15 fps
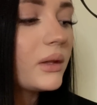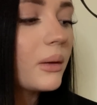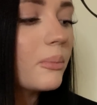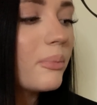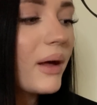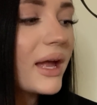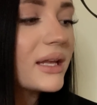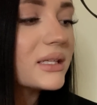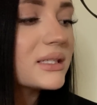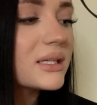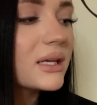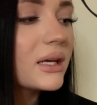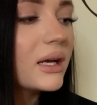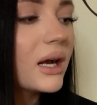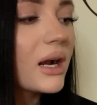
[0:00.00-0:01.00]
But
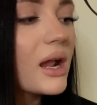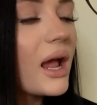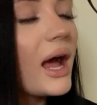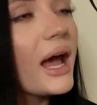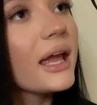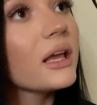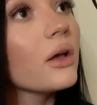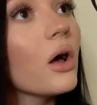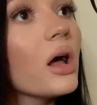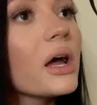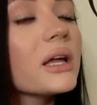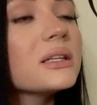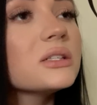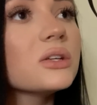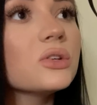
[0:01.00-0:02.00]
I
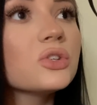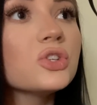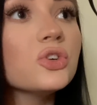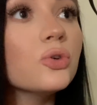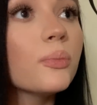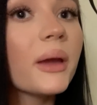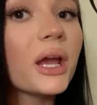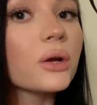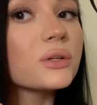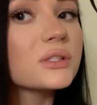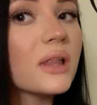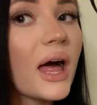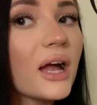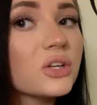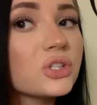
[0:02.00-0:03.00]
got 2 pairs
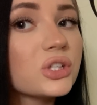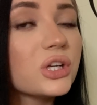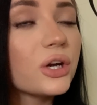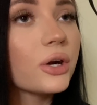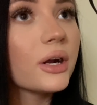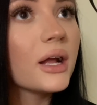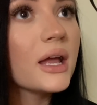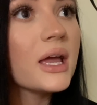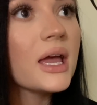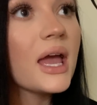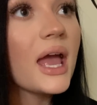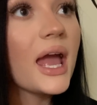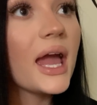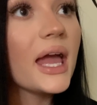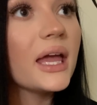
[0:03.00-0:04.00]
last year
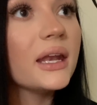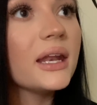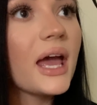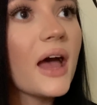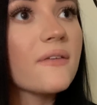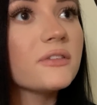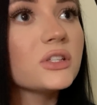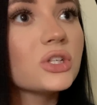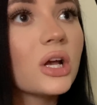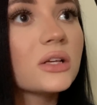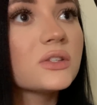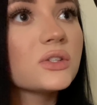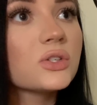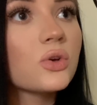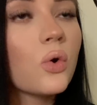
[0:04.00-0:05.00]
and I've
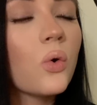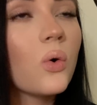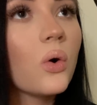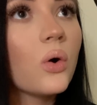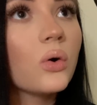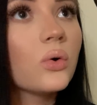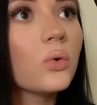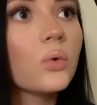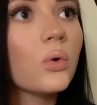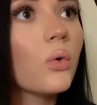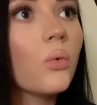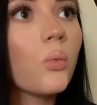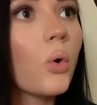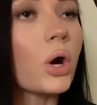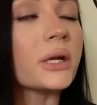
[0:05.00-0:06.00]
just
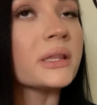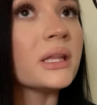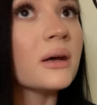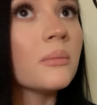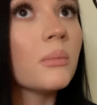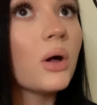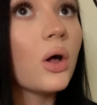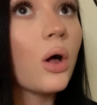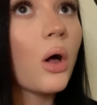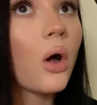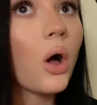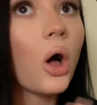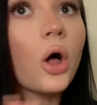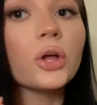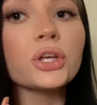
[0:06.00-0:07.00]
worn them
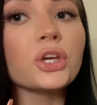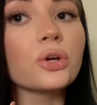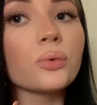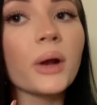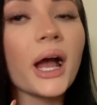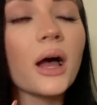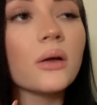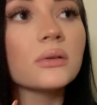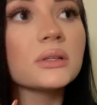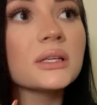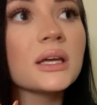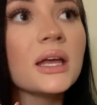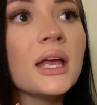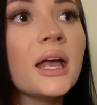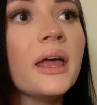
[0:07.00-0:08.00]
all year round,
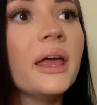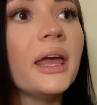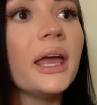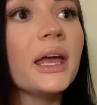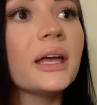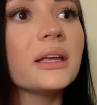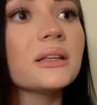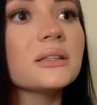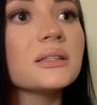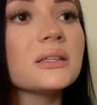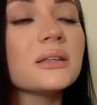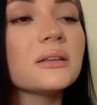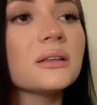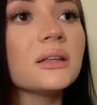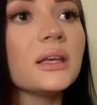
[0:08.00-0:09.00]
and
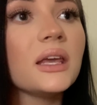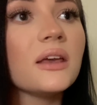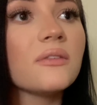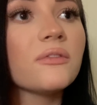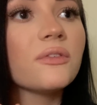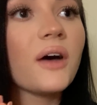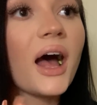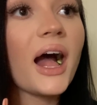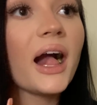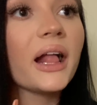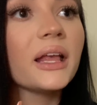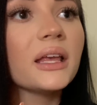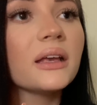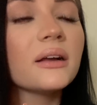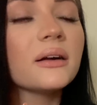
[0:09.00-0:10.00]

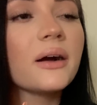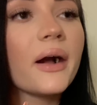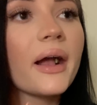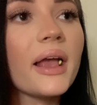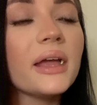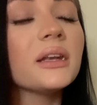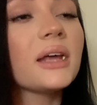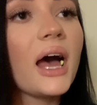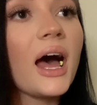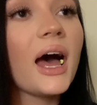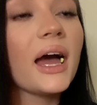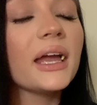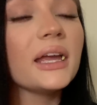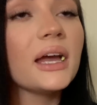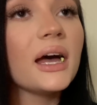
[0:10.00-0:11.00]

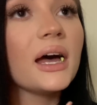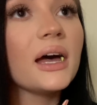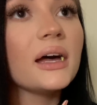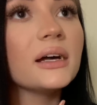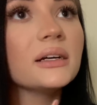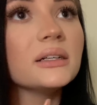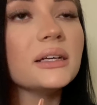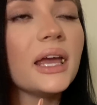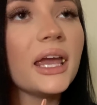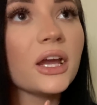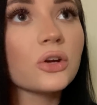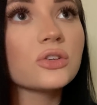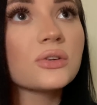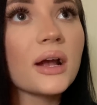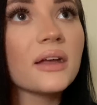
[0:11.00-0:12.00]
I
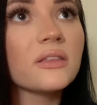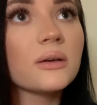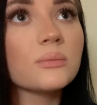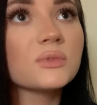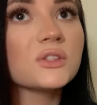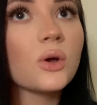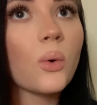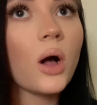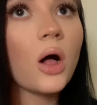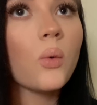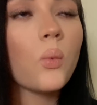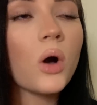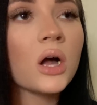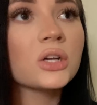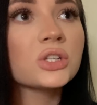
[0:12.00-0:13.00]
air dry them, so I'll
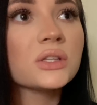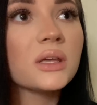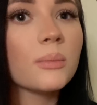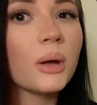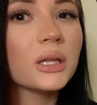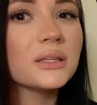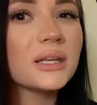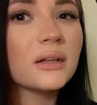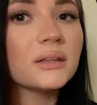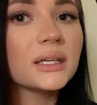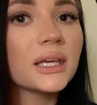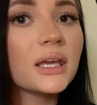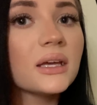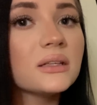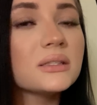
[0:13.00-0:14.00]
wash them on
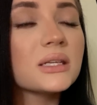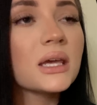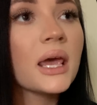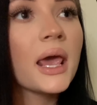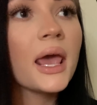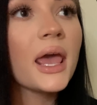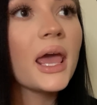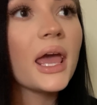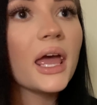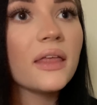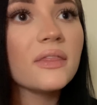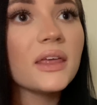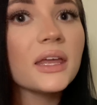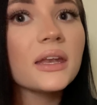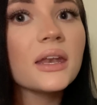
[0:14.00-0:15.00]
Delicate and
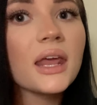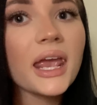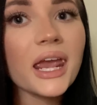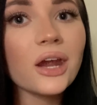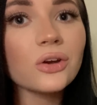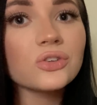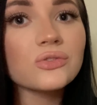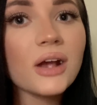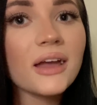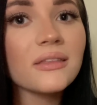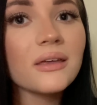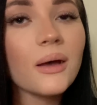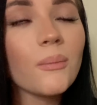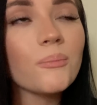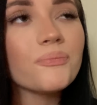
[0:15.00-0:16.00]
then air dry them.